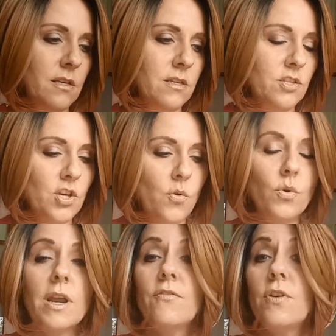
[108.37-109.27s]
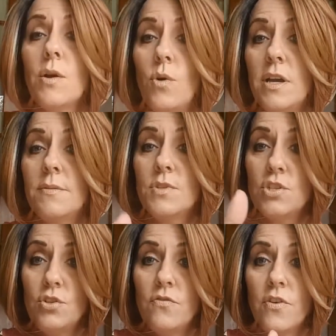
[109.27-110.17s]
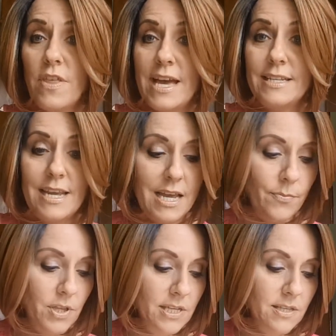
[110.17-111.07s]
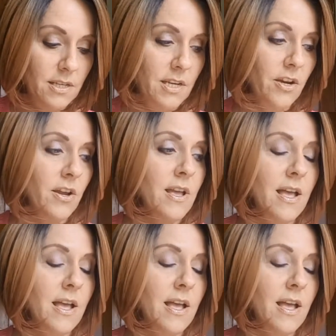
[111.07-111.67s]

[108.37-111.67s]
So whatever I want him to do for that day, I place in here.